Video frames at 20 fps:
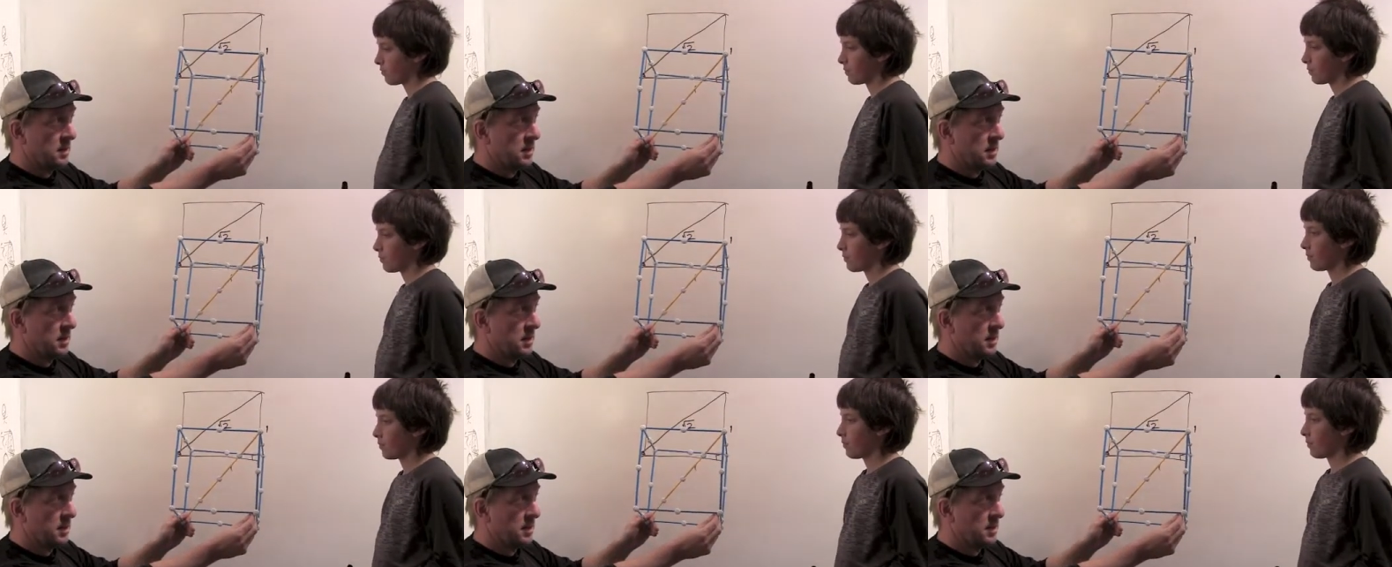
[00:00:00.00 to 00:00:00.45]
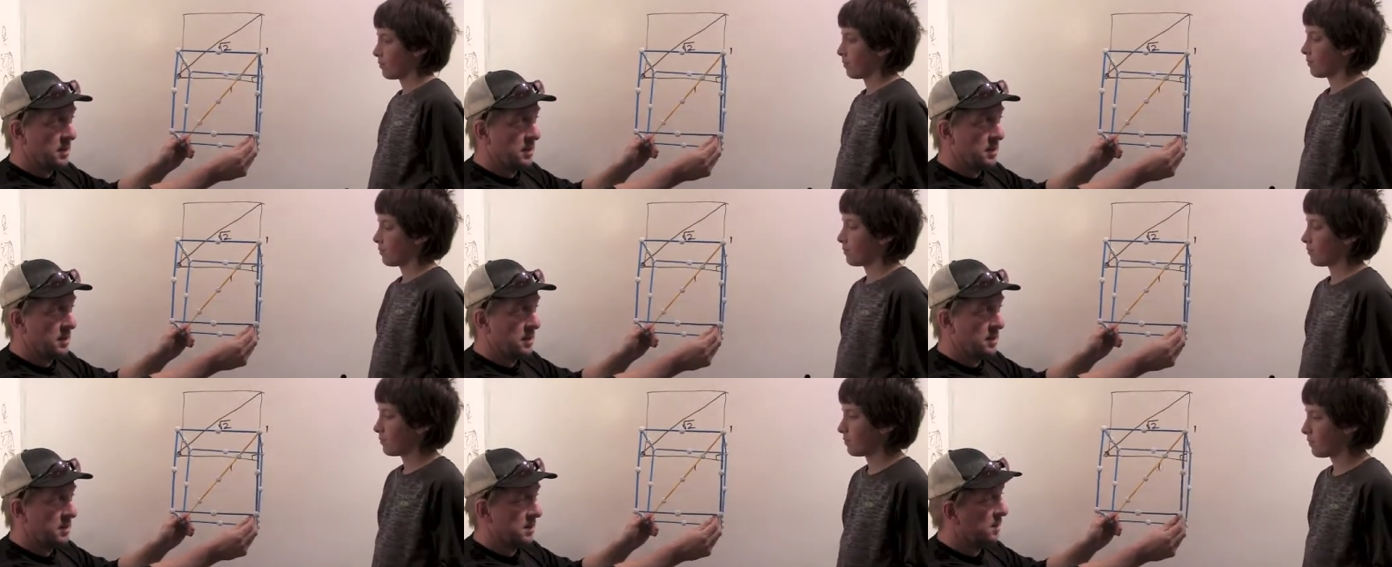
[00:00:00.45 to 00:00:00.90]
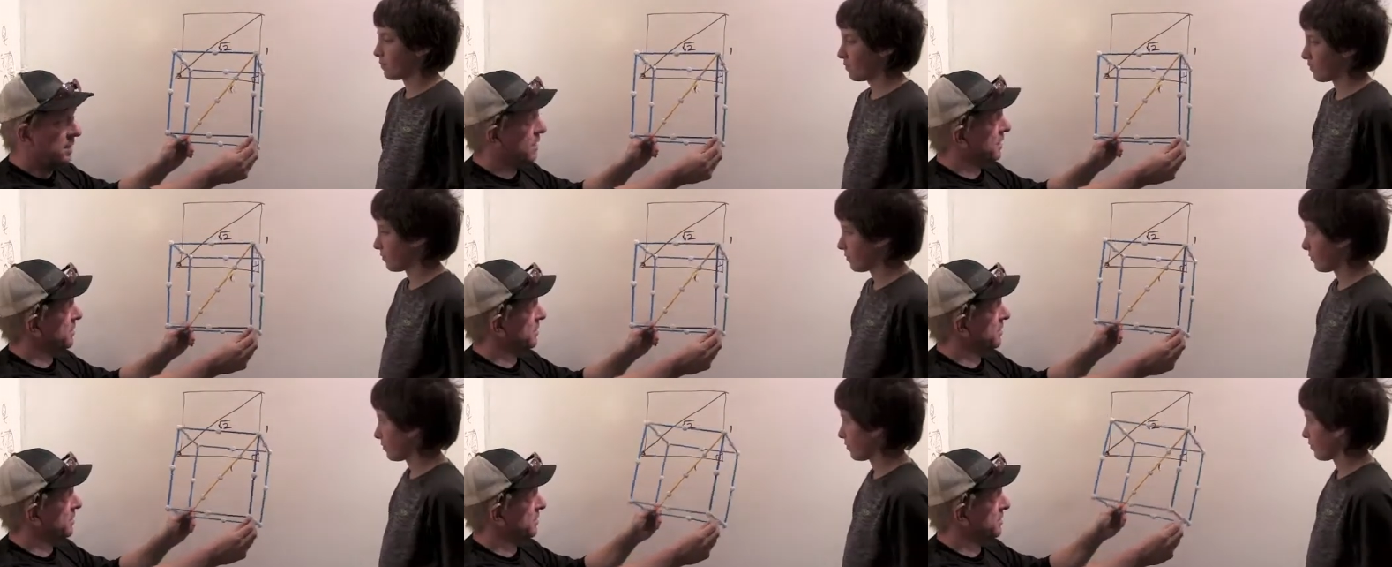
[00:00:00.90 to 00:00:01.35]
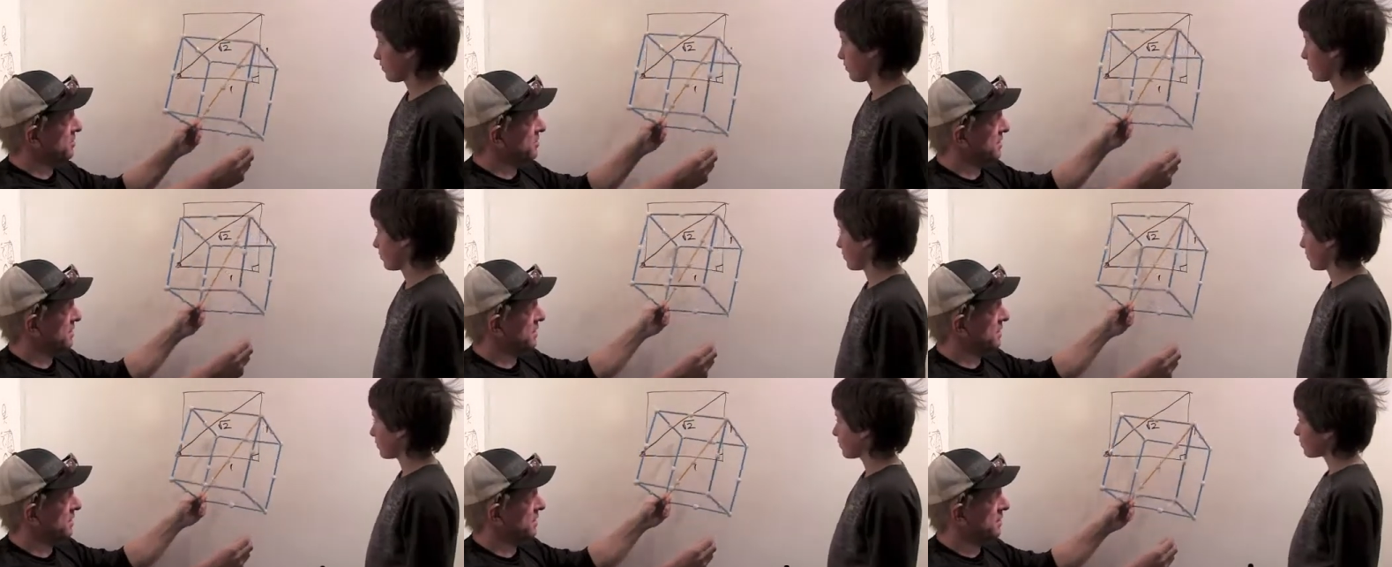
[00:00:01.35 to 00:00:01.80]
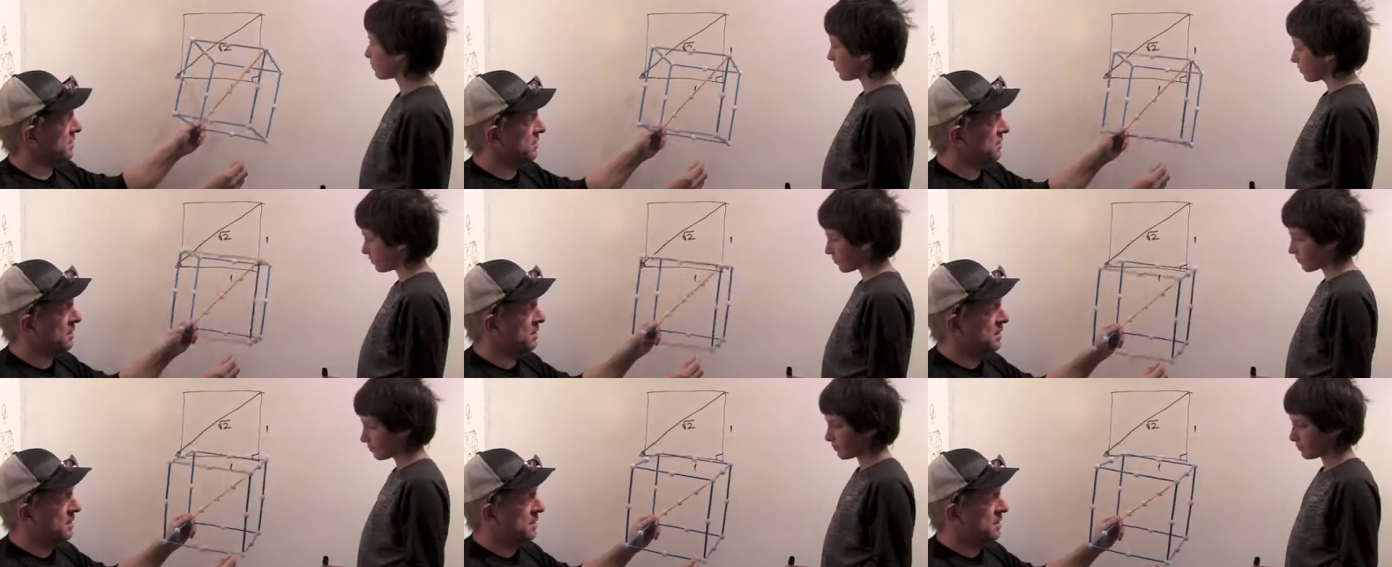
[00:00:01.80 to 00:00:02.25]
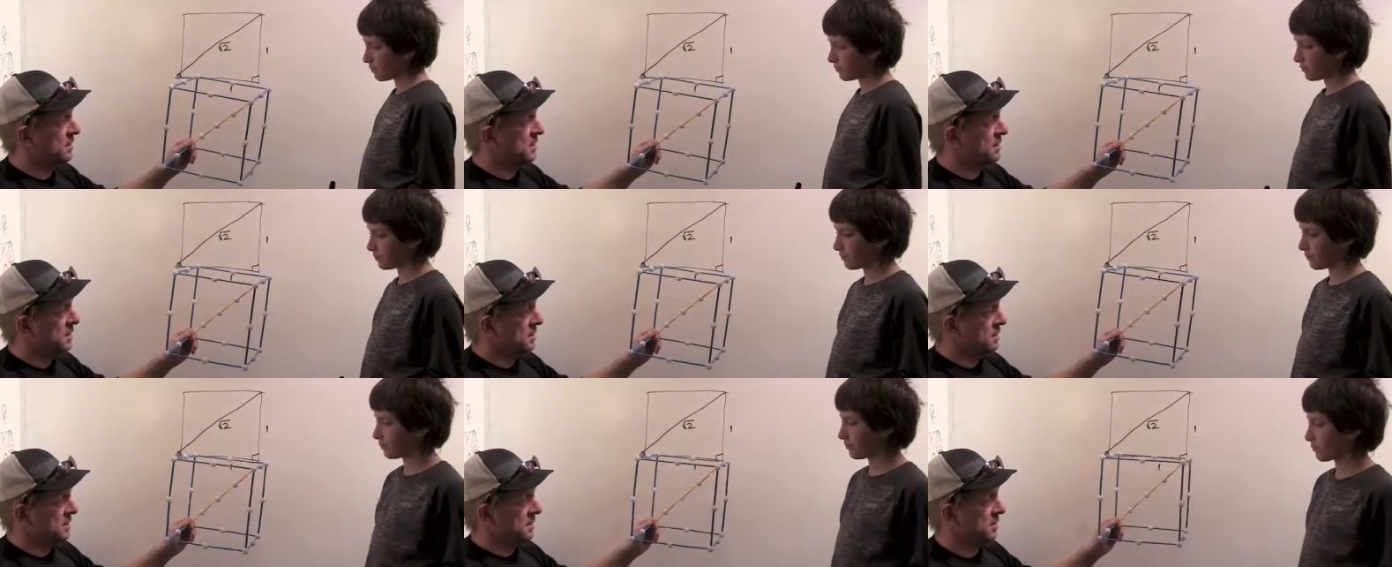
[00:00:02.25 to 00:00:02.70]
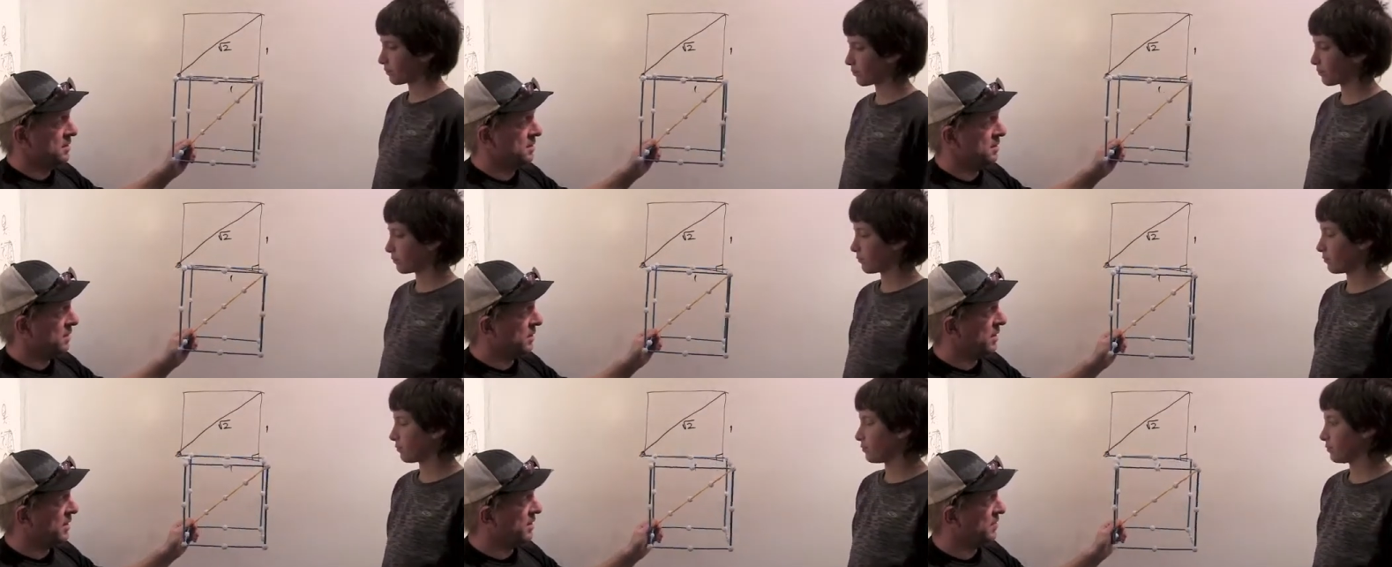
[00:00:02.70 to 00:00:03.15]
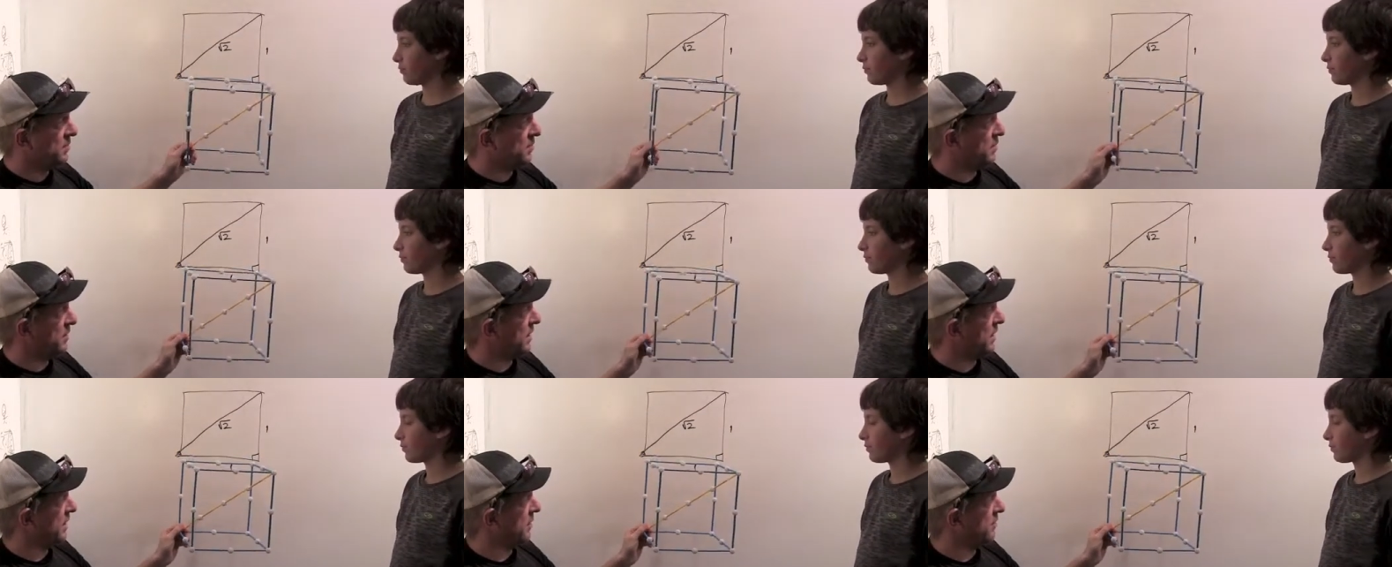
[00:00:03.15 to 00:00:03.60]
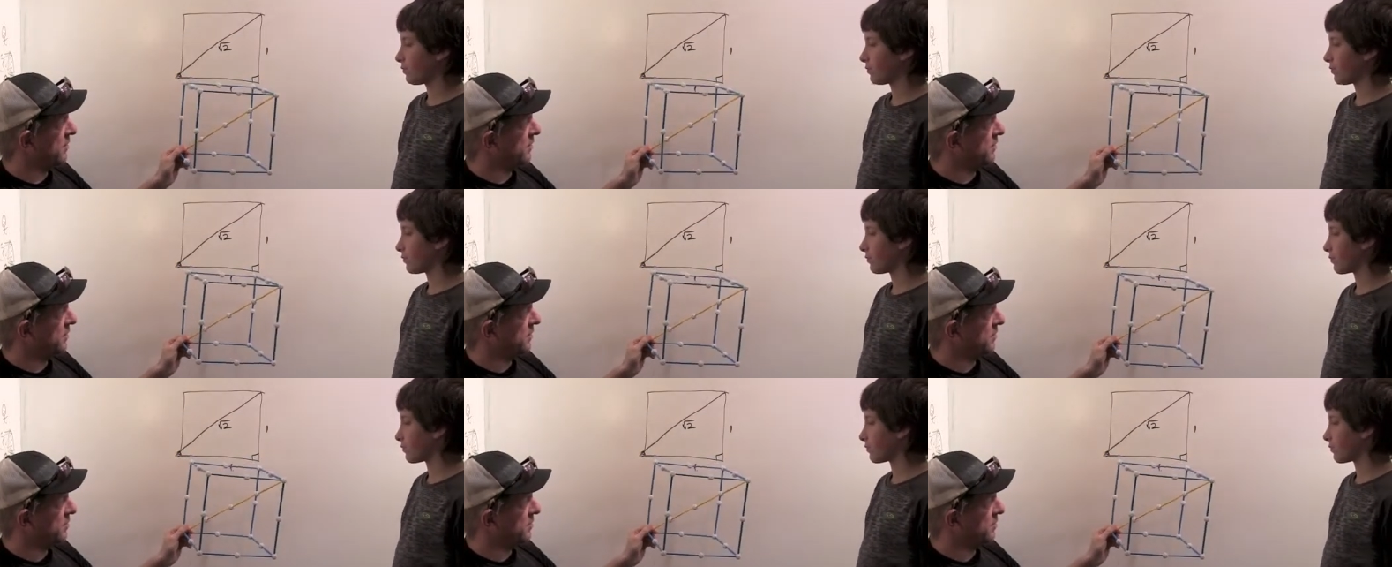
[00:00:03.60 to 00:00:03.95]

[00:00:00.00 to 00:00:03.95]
Speaker 1: uh, calculation there. So what does the Pythagorean